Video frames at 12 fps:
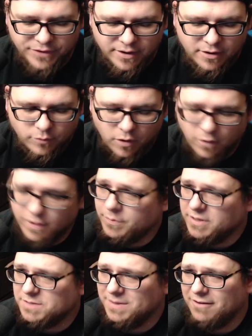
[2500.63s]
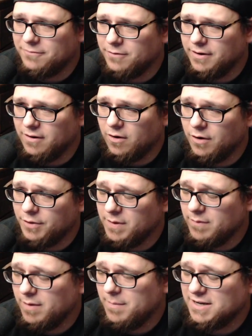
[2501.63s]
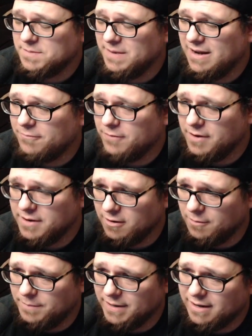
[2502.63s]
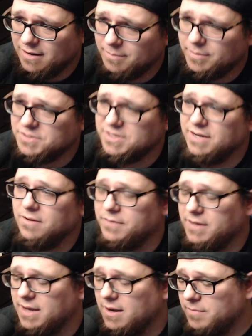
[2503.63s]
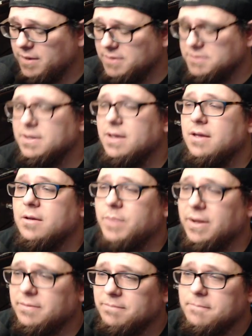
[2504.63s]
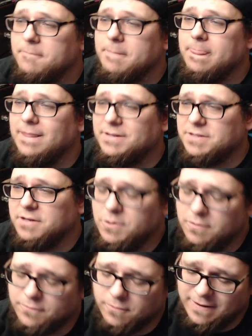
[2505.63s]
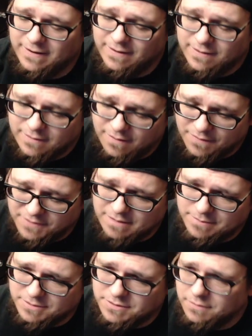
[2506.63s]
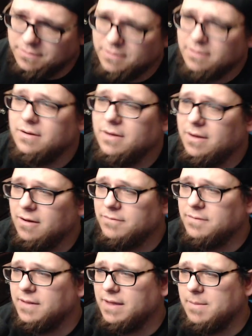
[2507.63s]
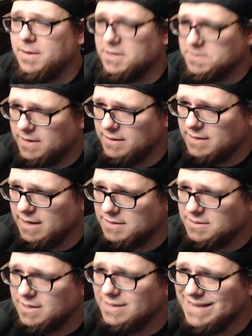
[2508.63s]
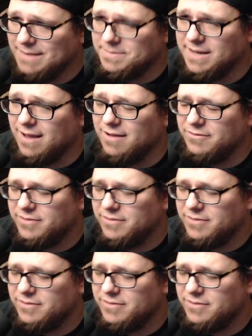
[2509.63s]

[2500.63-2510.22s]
RE3's been out RE3 remake's been out for a year. Pick it up on sale if you can, buds. But that's gonna do it for me on this episode of the Game Addicts podcast, Deep Dive